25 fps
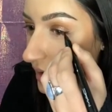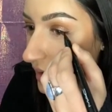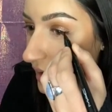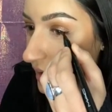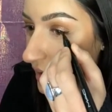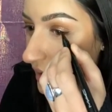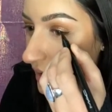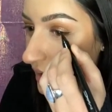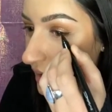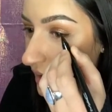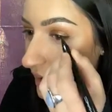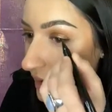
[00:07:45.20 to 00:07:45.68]
Because
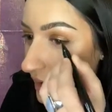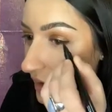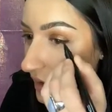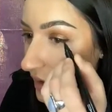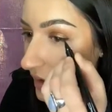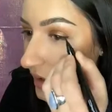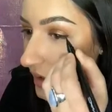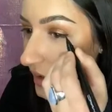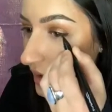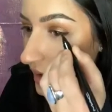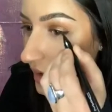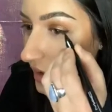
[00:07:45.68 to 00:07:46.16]
I feel
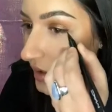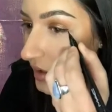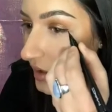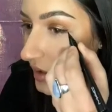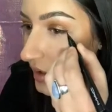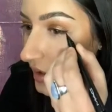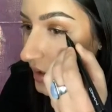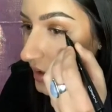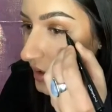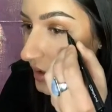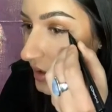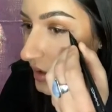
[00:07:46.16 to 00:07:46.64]
like
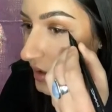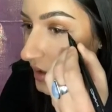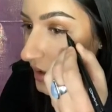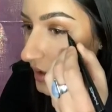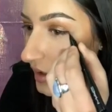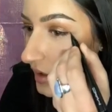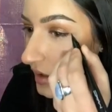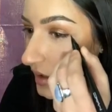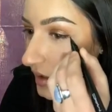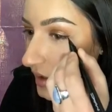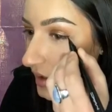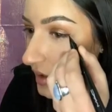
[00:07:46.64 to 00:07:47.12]
that is
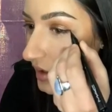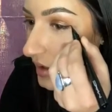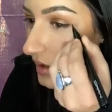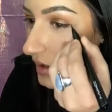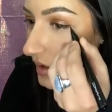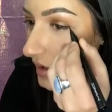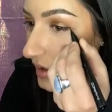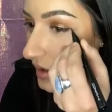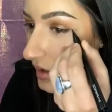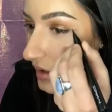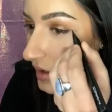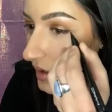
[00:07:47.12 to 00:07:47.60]
where
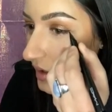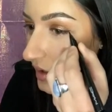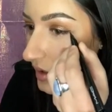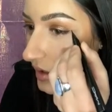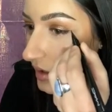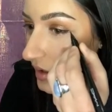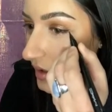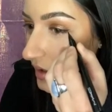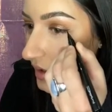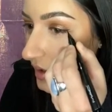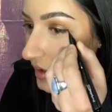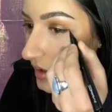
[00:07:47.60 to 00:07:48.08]
people
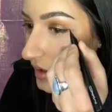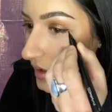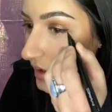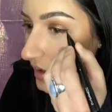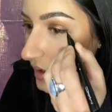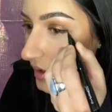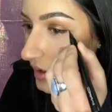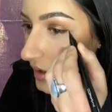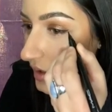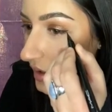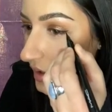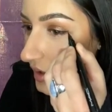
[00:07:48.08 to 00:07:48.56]
struggle the
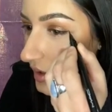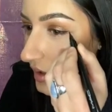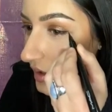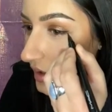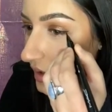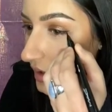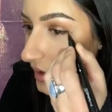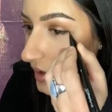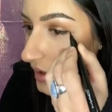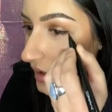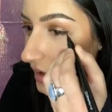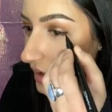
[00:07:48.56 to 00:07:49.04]
most
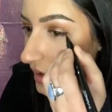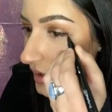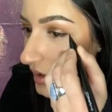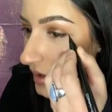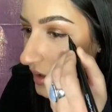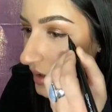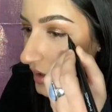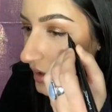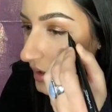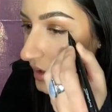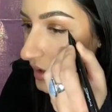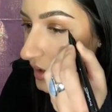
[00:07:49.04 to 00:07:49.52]
with
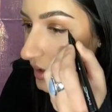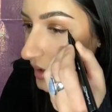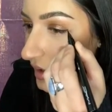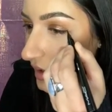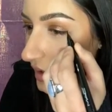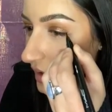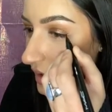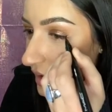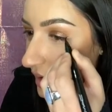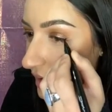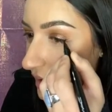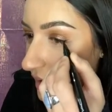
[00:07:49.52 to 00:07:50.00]
getting
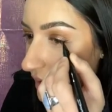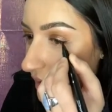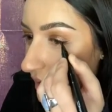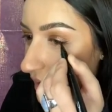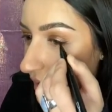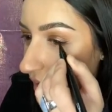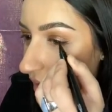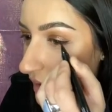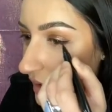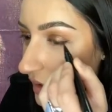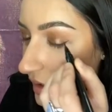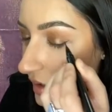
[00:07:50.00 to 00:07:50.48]
that
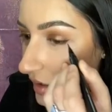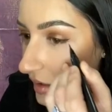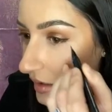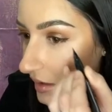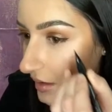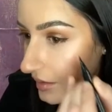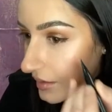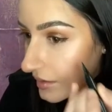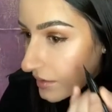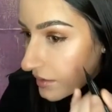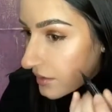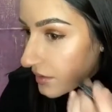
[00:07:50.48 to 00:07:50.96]

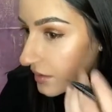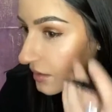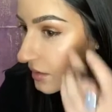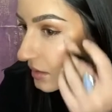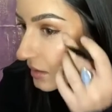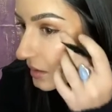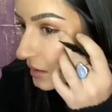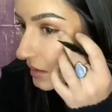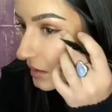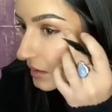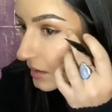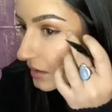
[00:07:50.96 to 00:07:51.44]
really
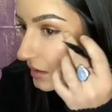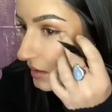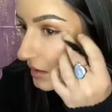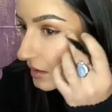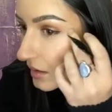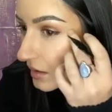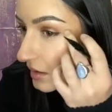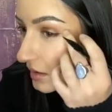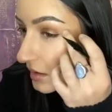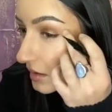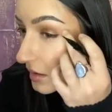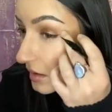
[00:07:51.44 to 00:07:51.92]
pretty
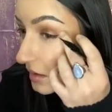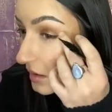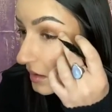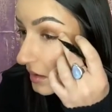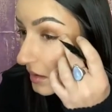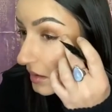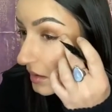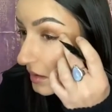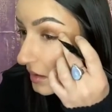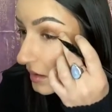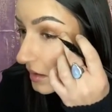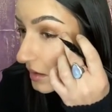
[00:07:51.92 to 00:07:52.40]

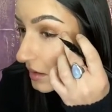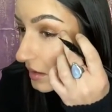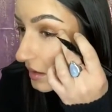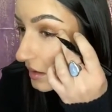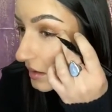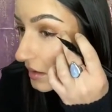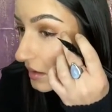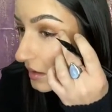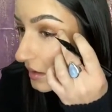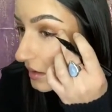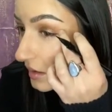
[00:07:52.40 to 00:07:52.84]
wing.